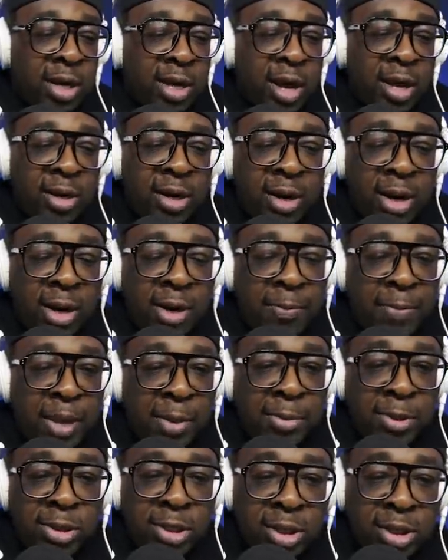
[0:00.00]
Again, a lot of
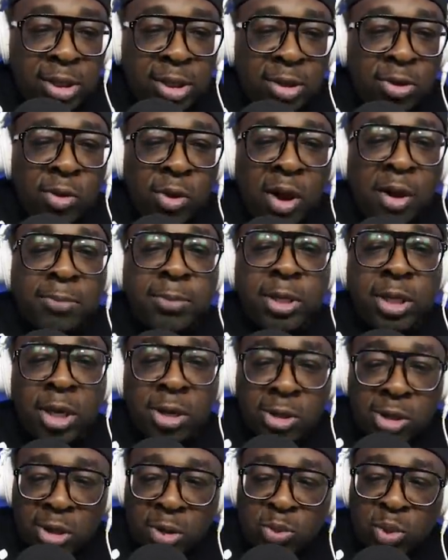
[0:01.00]
people just see you come
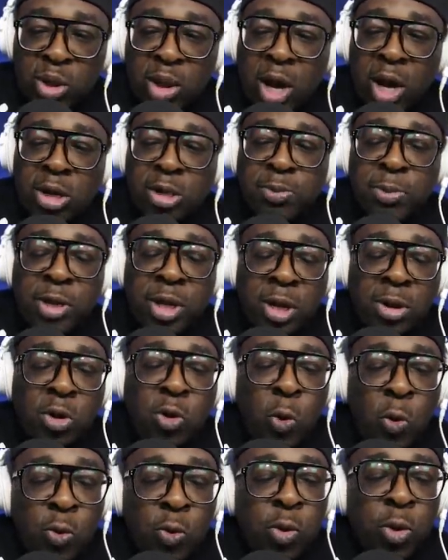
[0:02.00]
sing some songs, but they
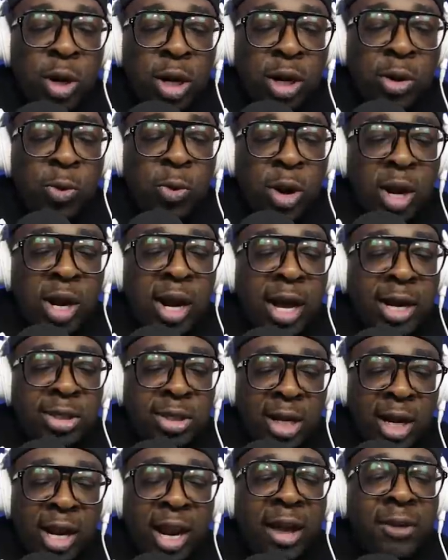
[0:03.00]
don't really
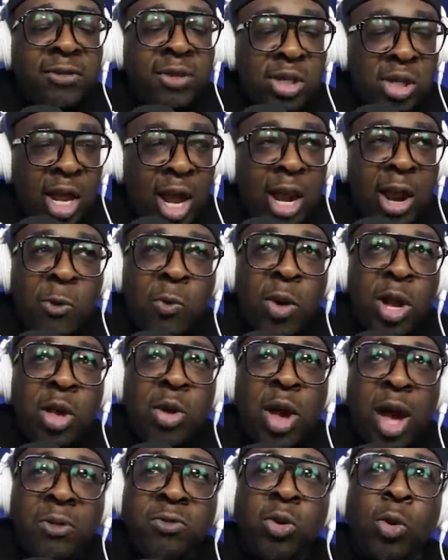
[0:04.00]
realize the lifestyle and
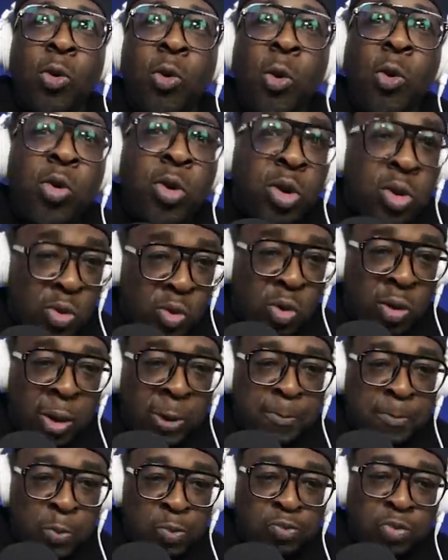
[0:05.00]
what you have to go through
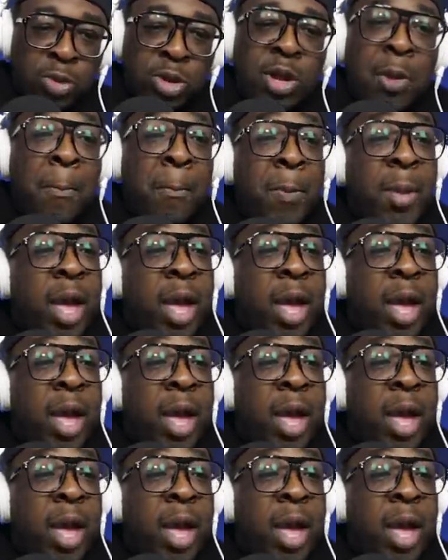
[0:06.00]
to